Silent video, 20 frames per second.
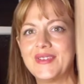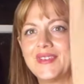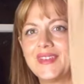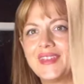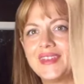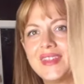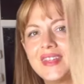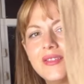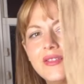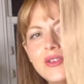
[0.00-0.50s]

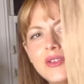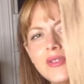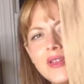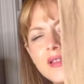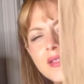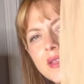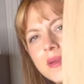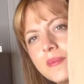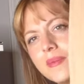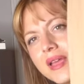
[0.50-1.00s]
and they look like
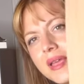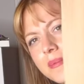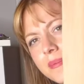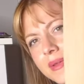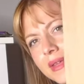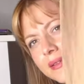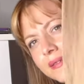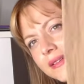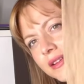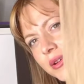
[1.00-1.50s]
they might
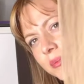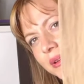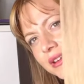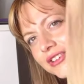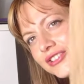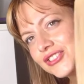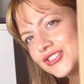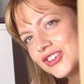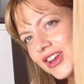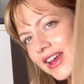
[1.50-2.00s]
be a little bit
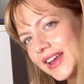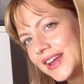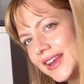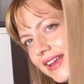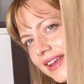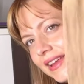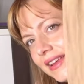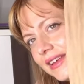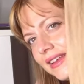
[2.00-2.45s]
shiny.